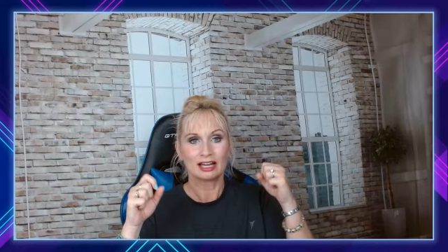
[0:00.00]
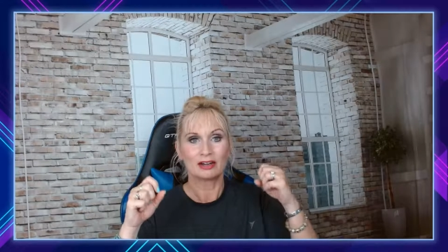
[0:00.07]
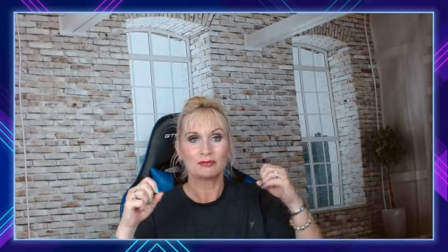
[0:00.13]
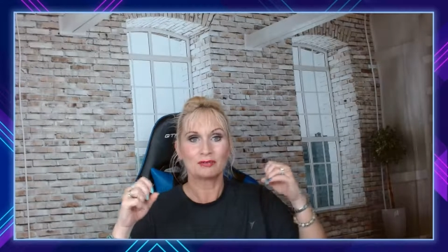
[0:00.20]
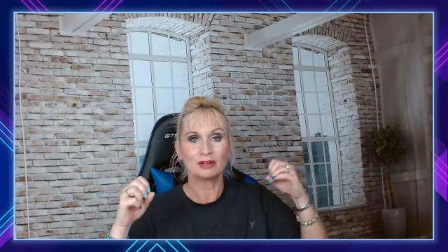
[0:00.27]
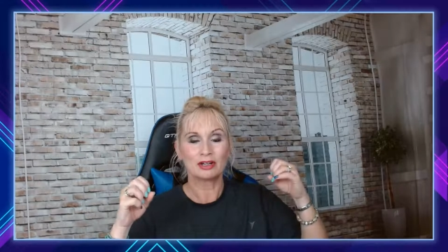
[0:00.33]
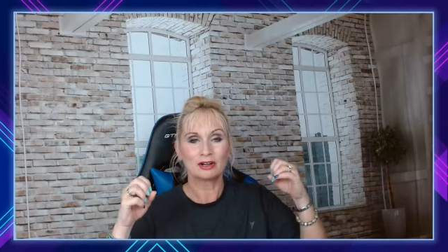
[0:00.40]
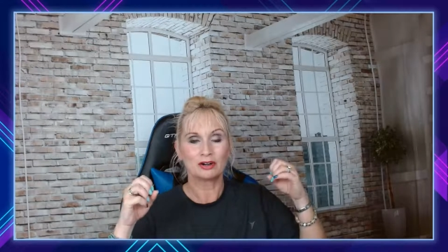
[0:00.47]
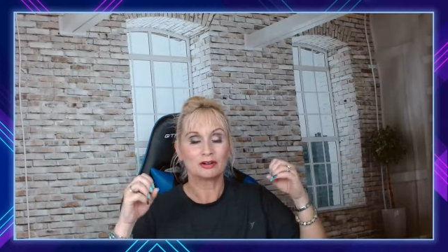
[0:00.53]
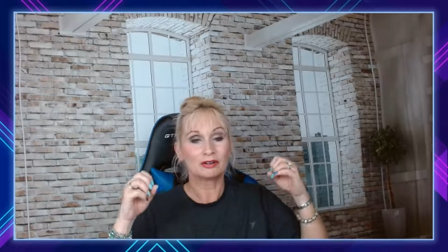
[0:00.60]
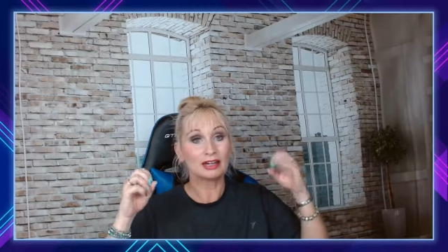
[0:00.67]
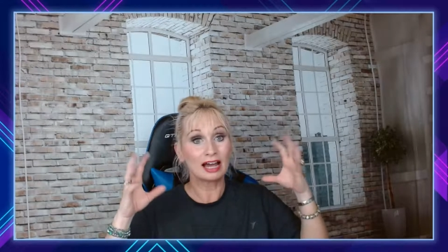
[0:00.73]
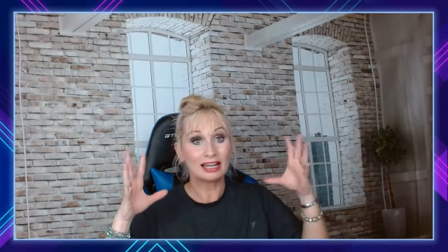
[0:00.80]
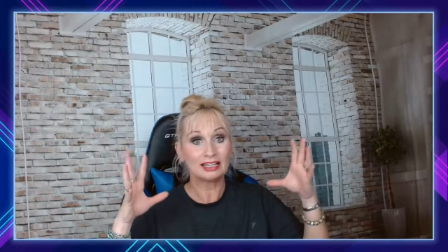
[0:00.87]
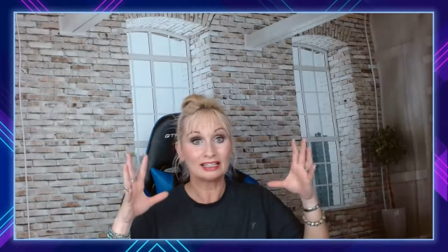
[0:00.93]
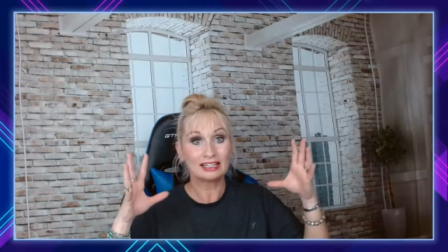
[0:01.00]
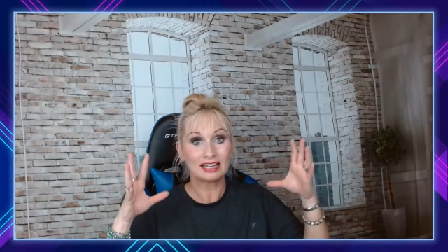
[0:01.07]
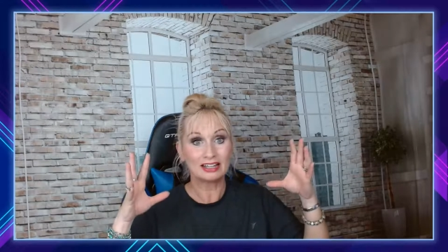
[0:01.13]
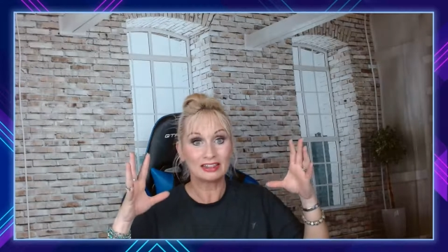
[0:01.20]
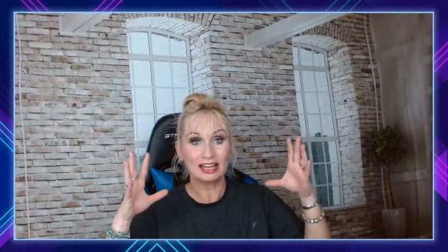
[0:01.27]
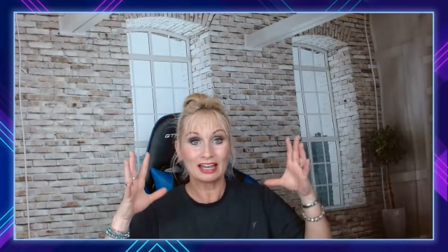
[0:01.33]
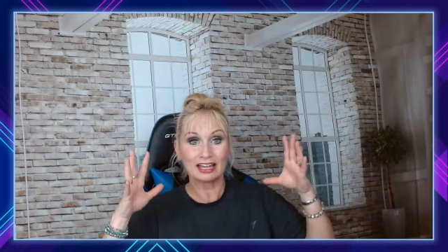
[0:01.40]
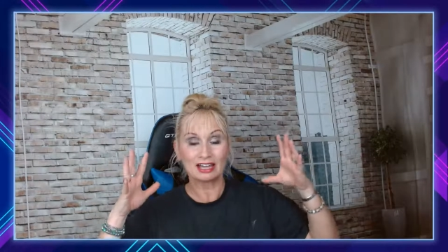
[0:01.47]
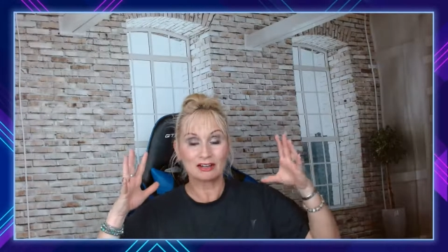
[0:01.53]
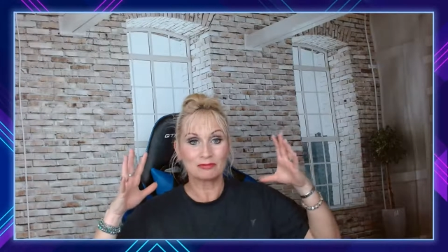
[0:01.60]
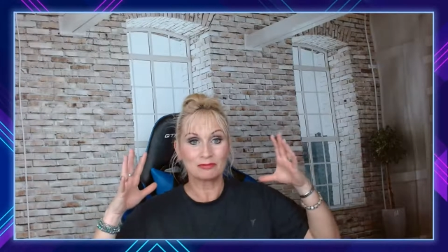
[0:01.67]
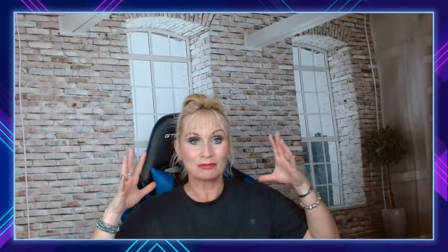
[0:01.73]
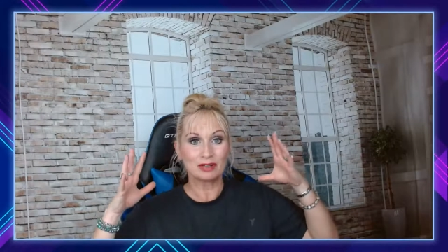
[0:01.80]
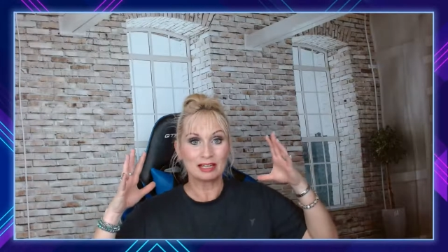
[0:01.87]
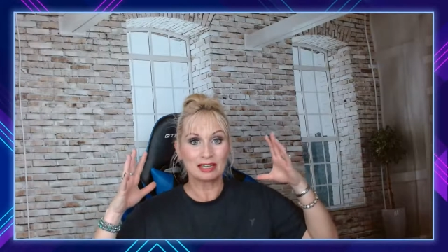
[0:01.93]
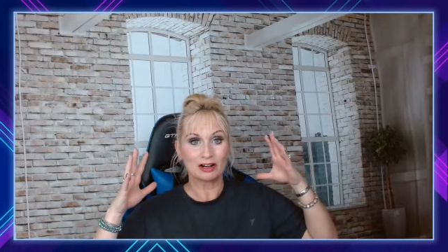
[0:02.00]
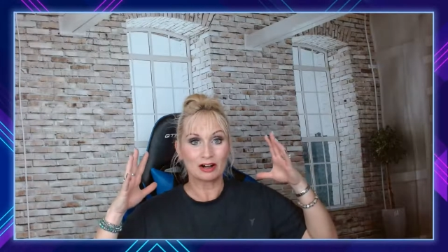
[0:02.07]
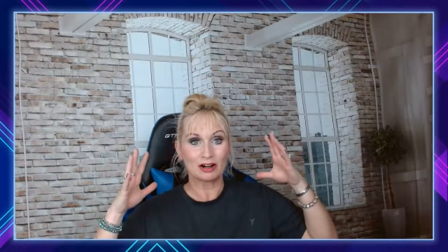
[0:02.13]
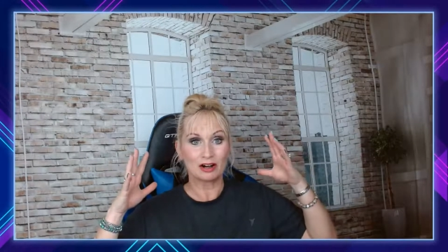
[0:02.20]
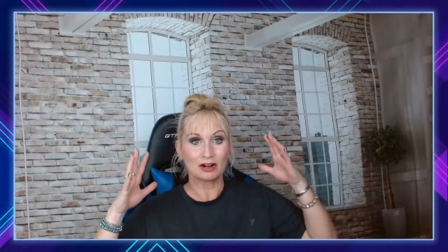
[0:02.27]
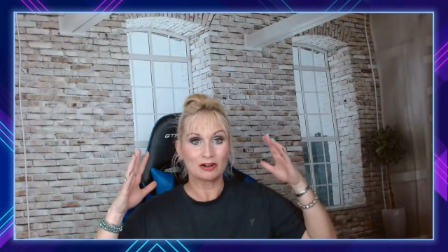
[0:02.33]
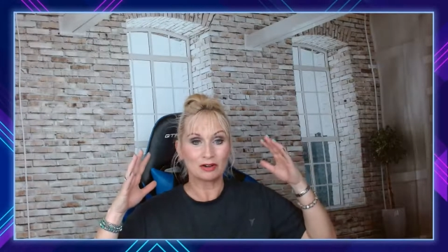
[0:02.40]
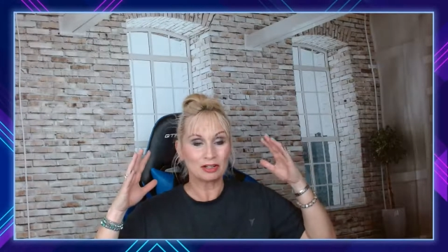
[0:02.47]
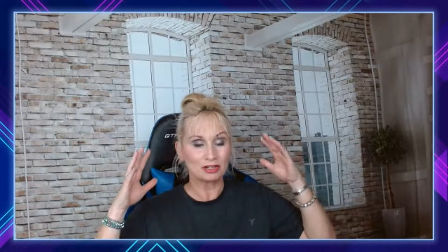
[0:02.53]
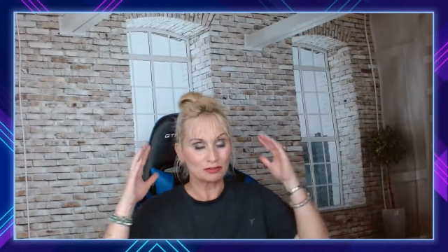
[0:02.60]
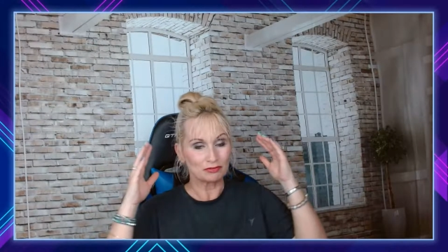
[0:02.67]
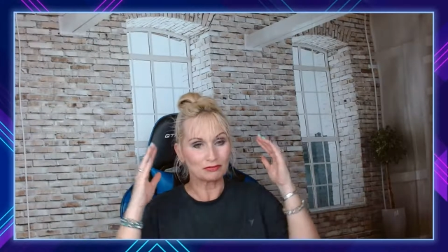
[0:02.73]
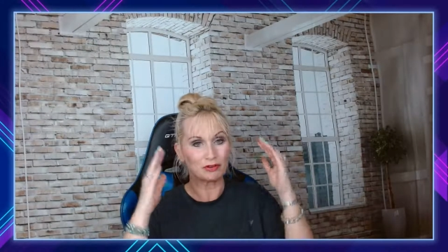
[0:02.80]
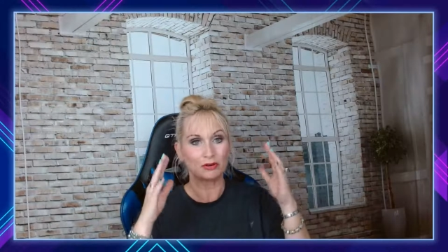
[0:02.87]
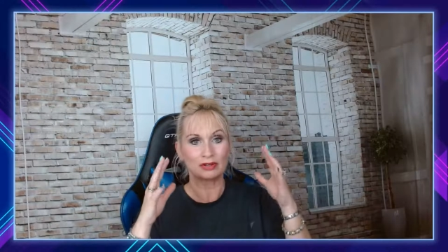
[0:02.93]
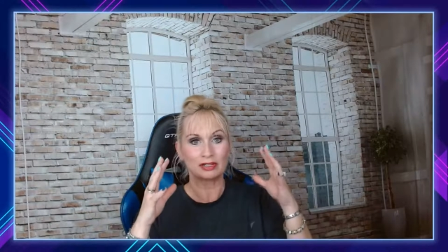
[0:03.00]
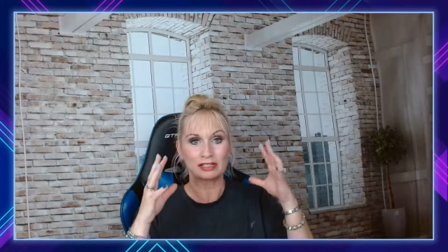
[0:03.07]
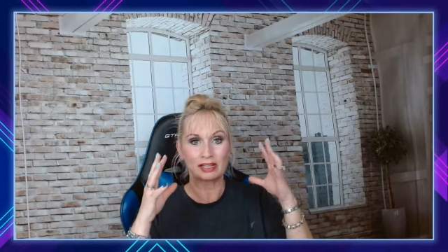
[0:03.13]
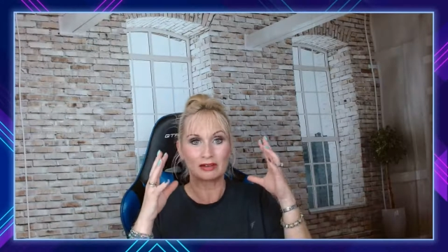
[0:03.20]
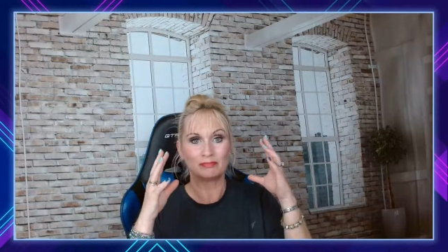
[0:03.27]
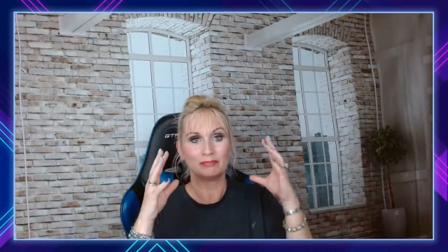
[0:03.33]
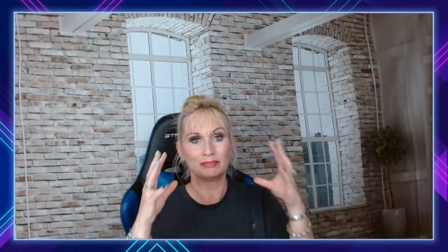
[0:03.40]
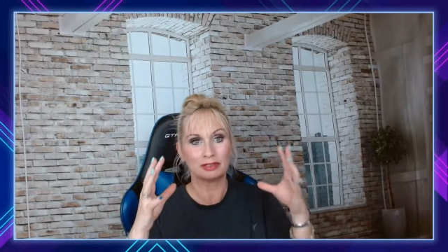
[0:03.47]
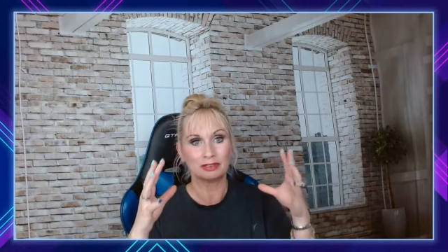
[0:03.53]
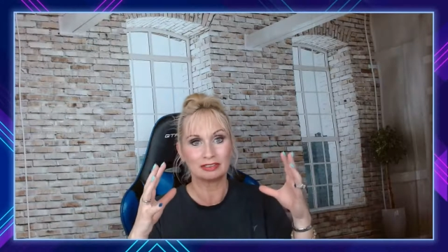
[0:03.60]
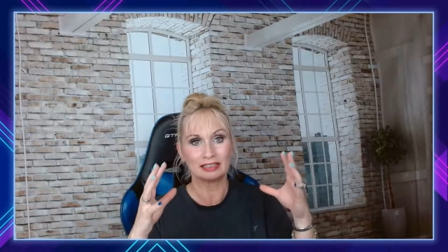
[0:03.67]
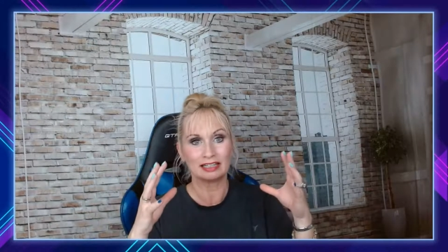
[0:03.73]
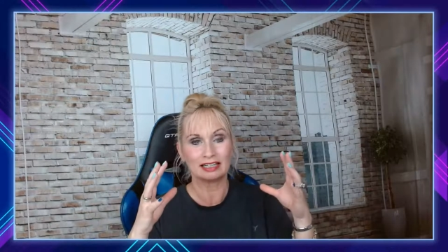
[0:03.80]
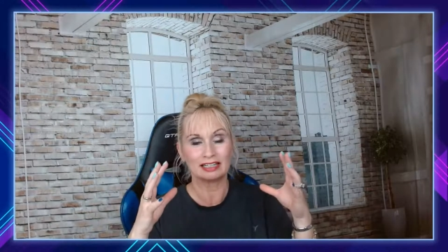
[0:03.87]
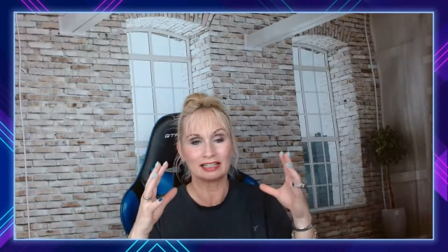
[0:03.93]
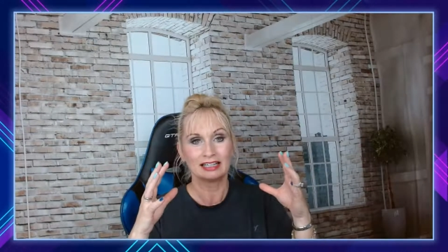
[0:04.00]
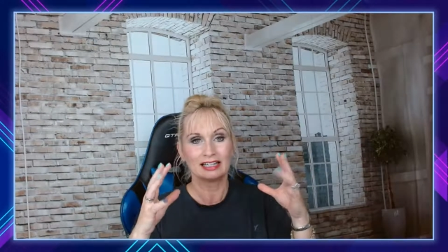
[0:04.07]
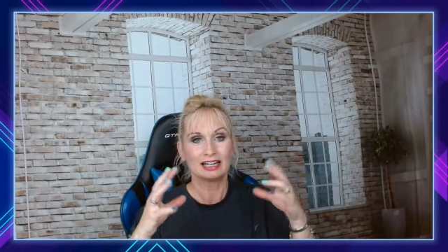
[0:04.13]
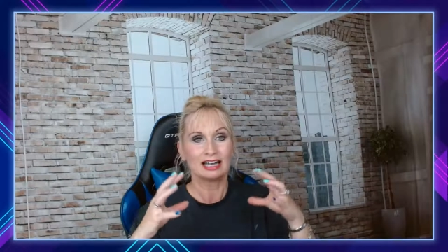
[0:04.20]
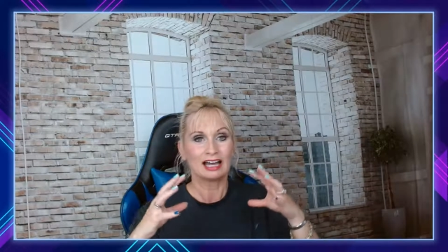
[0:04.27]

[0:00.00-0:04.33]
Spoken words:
And we are a 90-day thing. And we are going to focus on building